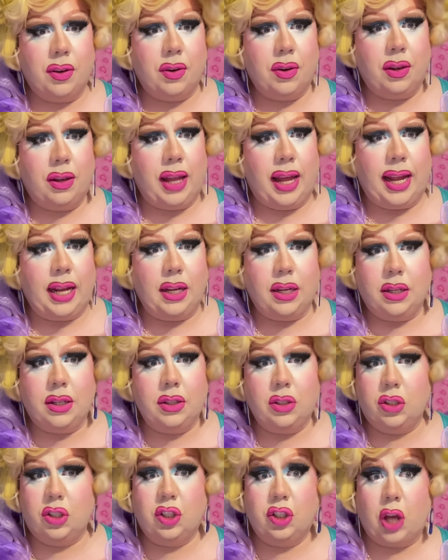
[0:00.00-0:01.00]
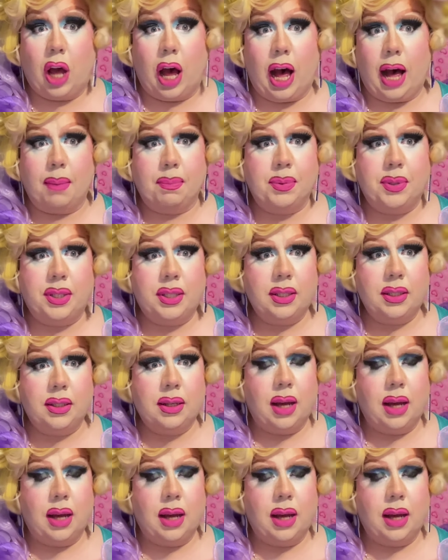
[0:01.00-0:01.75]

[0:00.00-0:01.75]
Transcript: like stopped,